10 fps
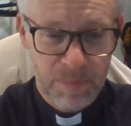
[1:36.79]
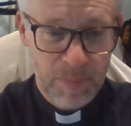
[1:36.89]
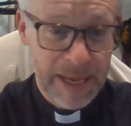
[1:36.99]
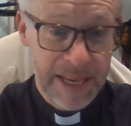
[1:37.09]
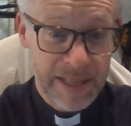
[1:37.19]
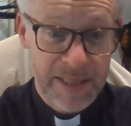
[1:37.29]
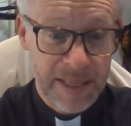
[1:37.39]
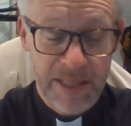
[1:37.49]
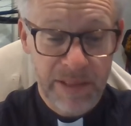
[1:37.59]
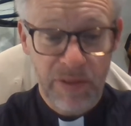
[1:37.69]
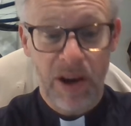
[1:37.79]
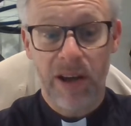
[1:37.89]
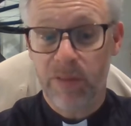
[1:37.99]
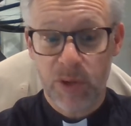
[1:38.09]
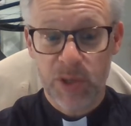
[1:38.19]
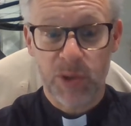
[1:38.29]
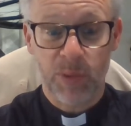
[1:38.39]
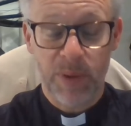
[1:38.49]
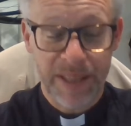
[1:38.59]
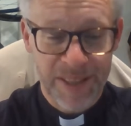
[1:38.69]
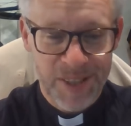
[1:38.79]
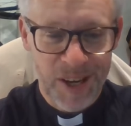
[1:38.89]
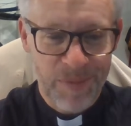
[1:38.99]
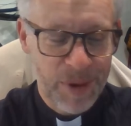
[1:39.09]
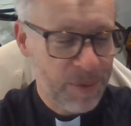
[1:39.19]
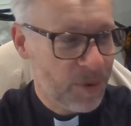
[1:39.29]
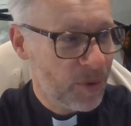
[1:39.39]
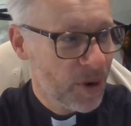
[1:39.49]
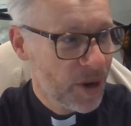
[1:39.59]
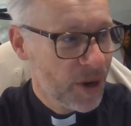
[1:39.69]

being 65, which is normally the time people